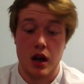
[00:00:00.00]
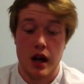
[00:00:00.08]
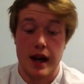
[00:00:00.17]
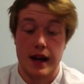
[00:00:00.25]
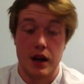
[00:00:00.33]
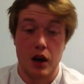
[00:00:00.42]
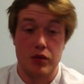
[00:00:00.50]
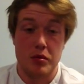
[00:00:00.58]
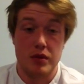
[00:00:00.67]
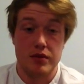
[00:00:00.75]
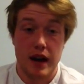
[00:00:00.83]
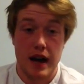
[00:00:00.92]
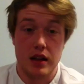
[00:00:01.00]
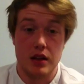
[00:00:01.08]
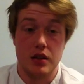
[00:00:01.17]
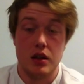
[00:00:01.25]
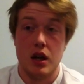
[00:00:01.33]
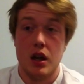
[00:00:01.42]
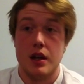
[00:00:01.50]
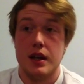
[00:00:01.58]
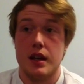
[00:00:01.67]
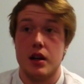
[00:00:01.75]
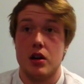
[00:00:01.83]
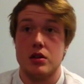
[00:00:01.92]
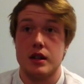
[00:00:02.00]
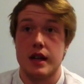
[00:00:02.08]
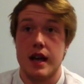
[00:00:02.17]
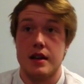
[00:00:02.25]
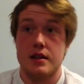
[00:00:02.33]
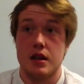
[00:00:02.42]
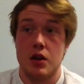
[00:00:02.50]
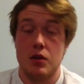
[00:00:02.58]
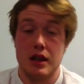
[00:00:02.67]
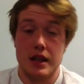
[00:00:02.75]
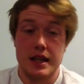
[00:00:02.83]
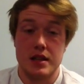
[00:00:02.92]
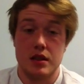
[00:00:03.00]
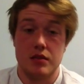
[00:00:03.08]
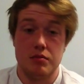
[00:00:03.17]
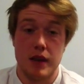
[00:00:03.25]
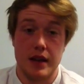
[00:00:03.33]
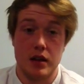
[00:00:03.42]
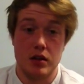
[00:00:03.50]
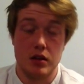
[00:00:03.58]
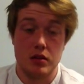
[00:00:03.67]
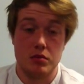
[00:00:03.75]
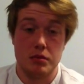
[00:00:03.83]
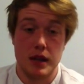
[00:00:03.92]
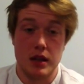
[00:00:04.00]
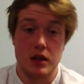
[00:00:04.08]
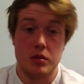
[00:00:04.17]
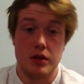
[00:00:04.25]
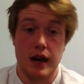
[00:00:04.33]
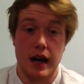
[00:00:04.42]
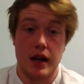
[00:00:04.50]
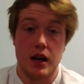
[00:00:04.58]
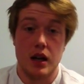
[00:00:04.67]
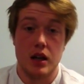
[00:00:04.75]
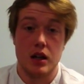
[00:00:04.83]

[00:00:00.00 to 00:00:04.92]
it can often be violent, you can also get a release of mental build-up of anger.